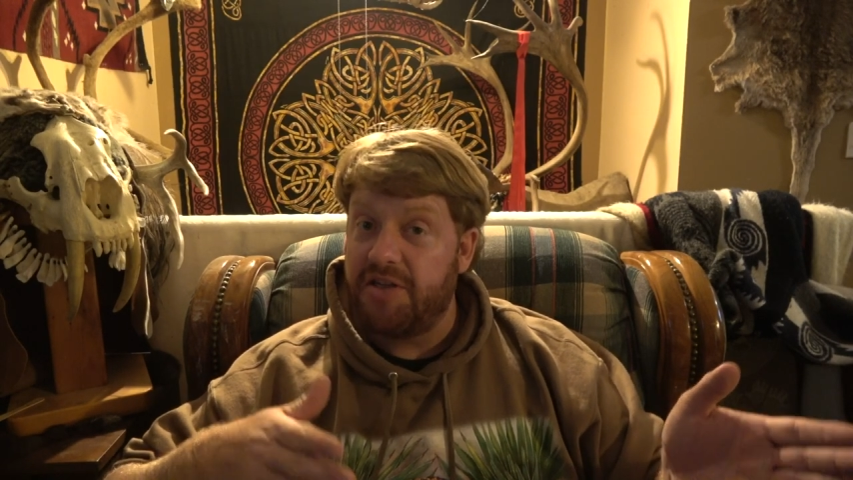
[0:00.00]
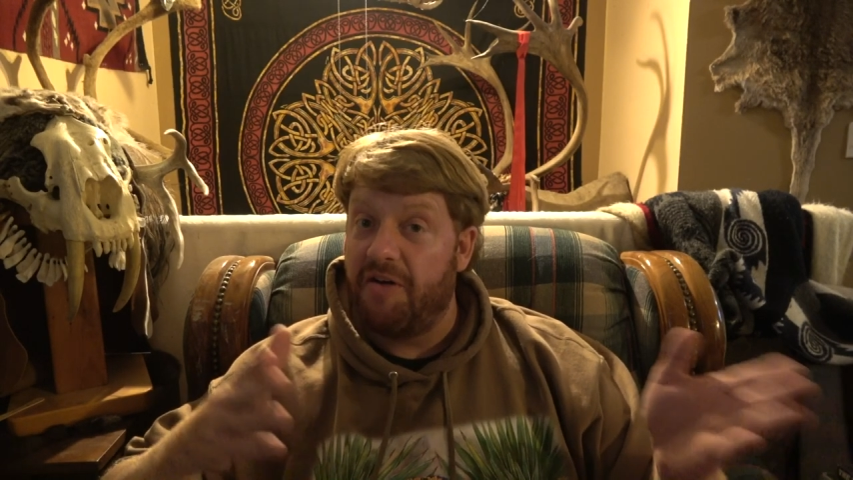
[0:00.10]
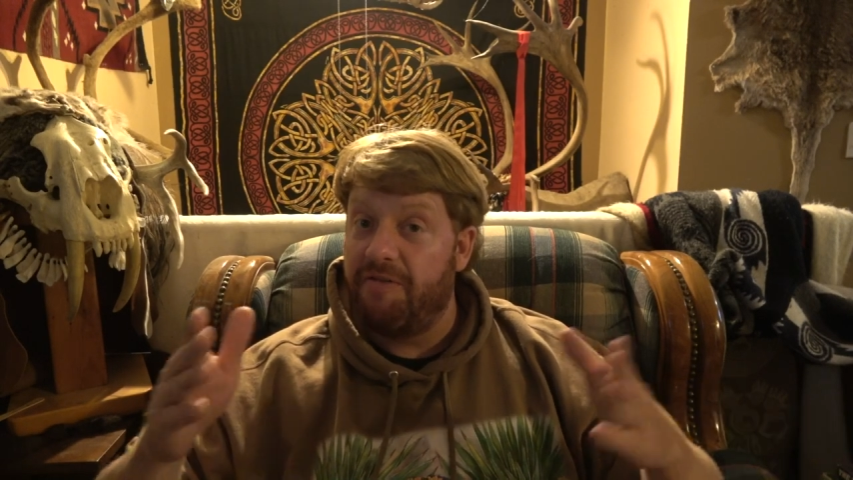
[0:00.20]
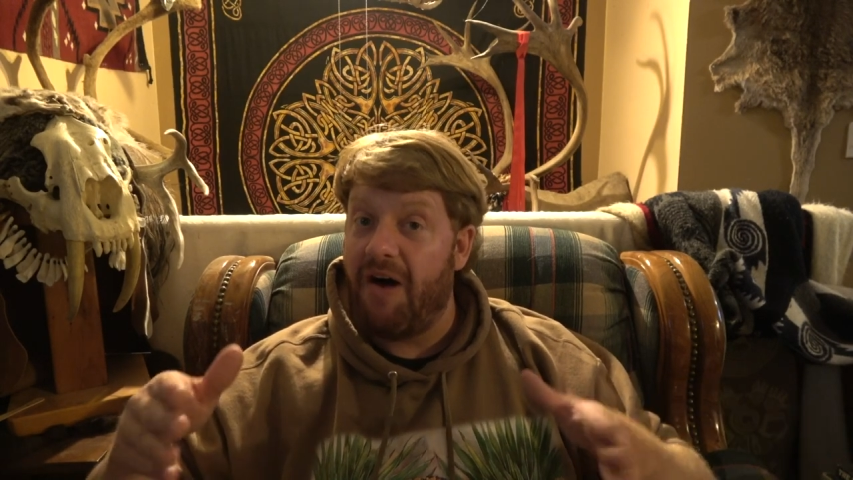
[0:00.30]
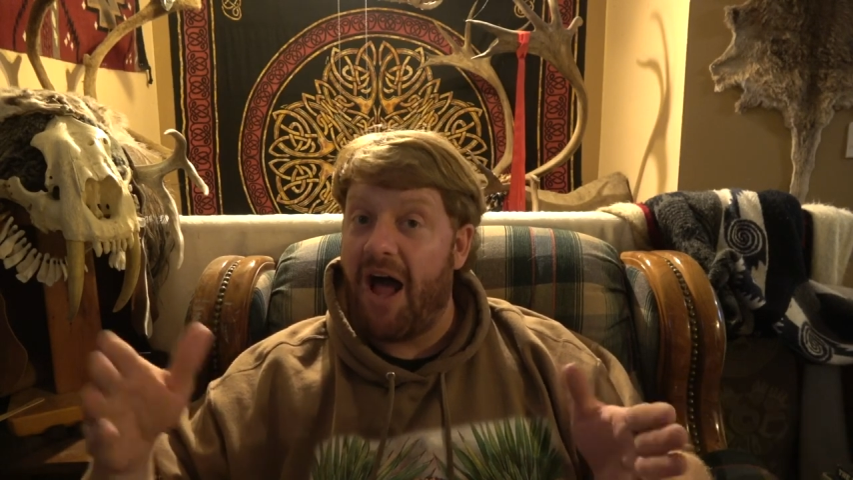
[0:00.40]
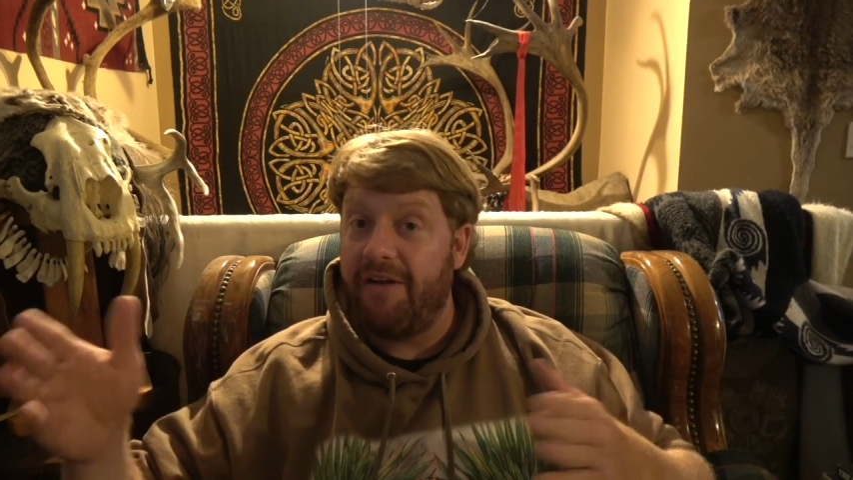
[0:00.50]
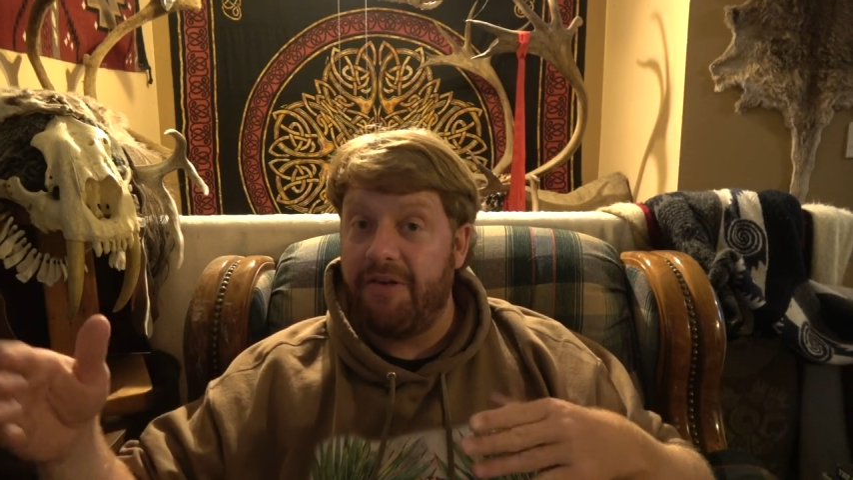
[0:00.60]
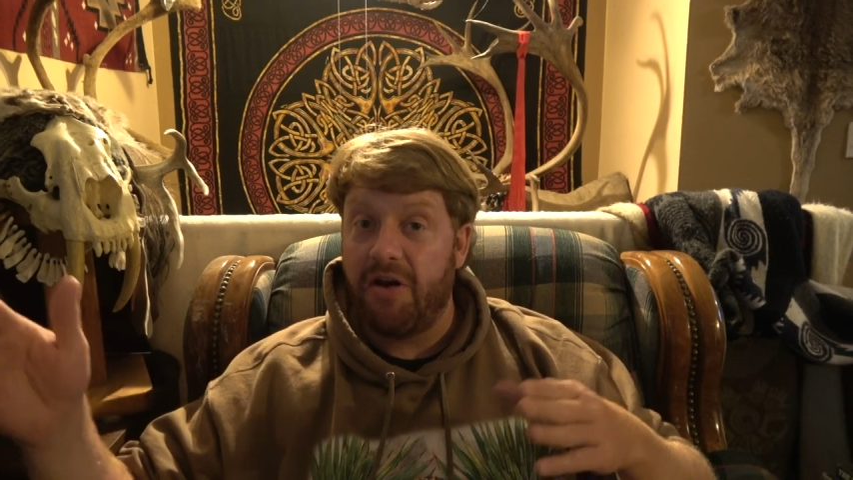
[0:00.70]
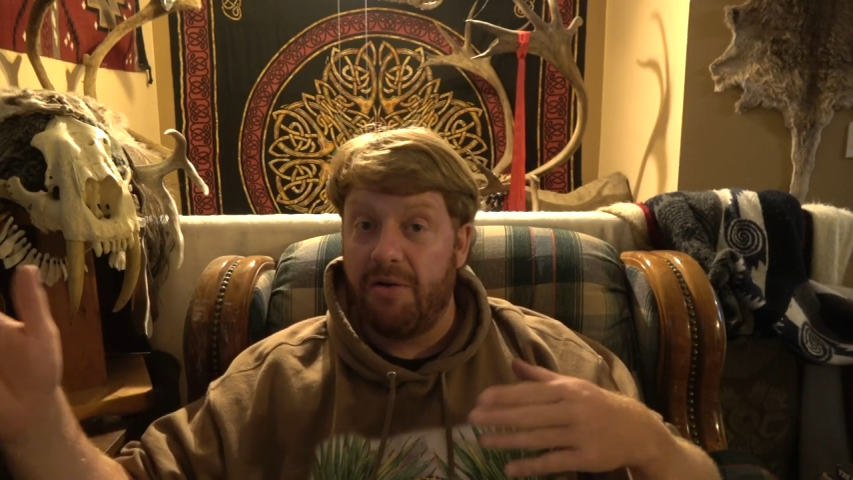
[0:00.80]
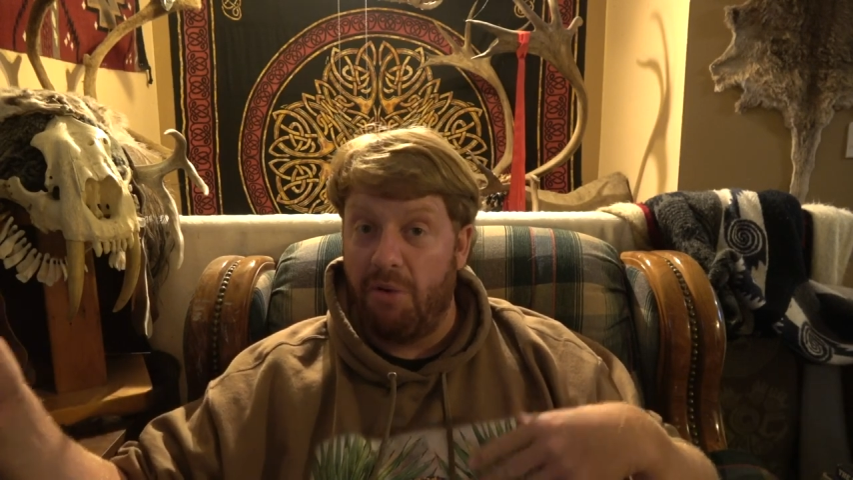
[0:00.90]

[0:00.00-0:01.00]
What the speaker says: to 5 year